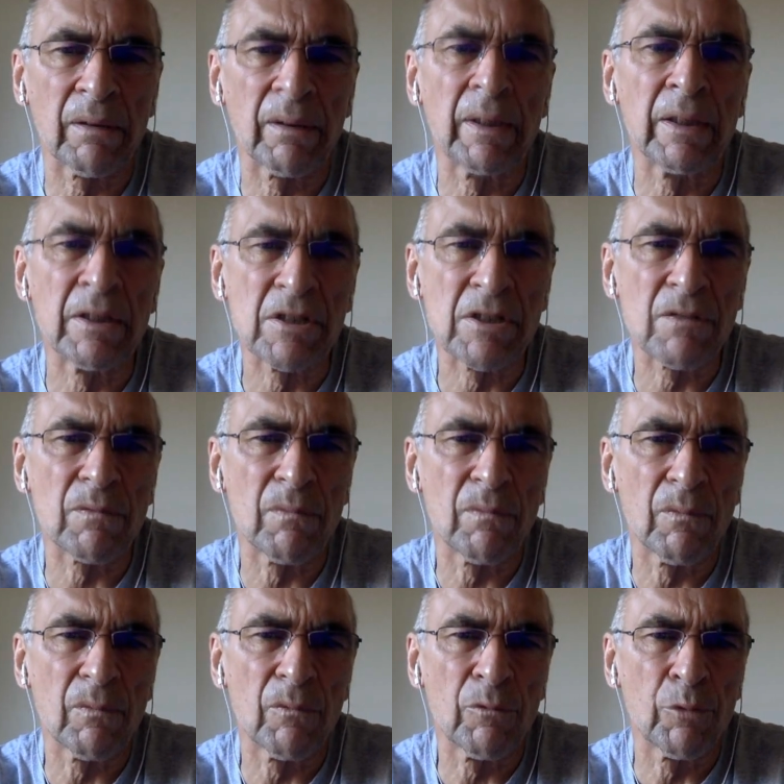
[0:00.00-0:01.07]
is
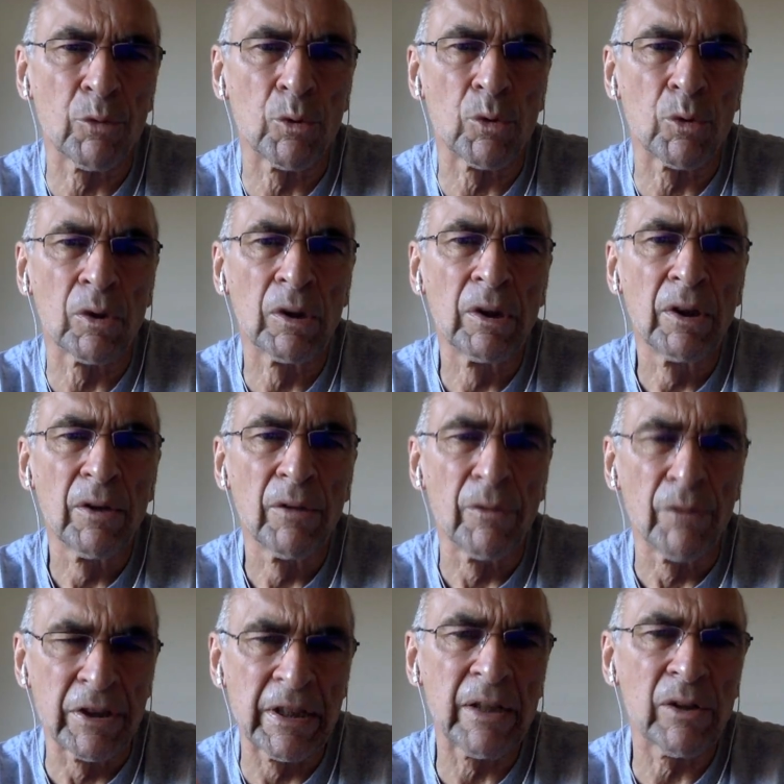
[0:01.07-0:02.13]
for
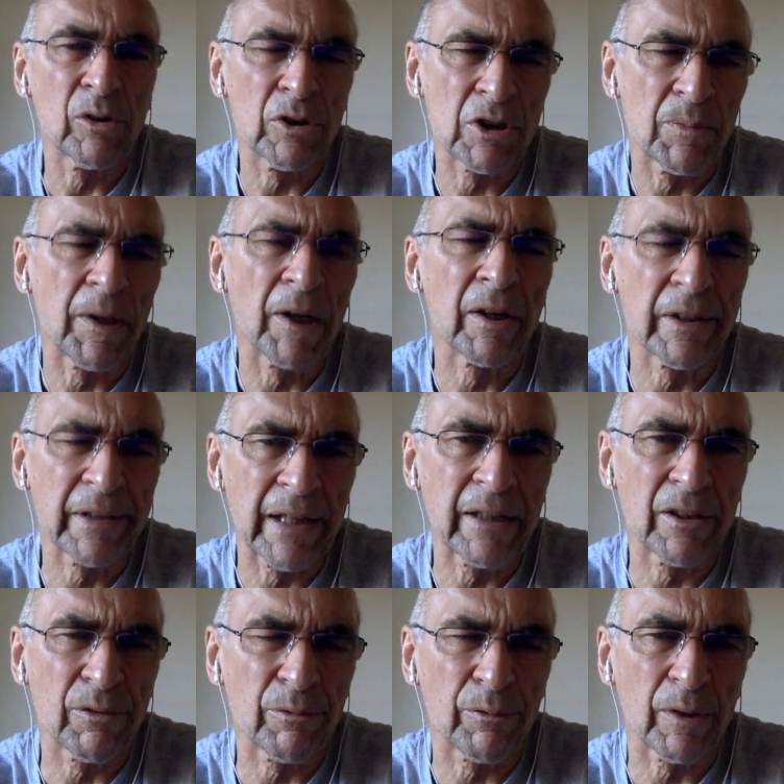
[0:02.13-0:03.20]
the deal to be
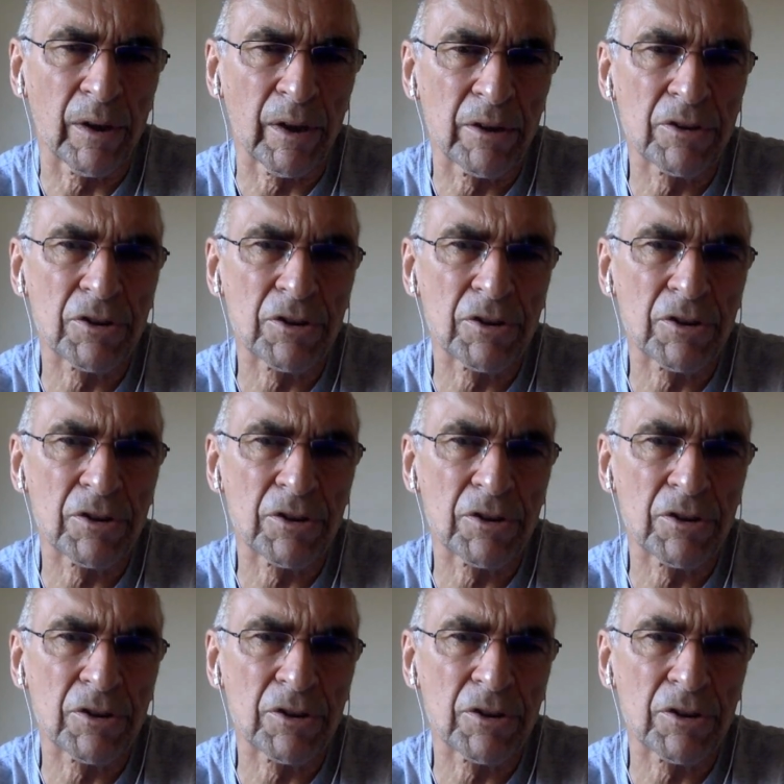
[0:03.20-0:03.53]
identified.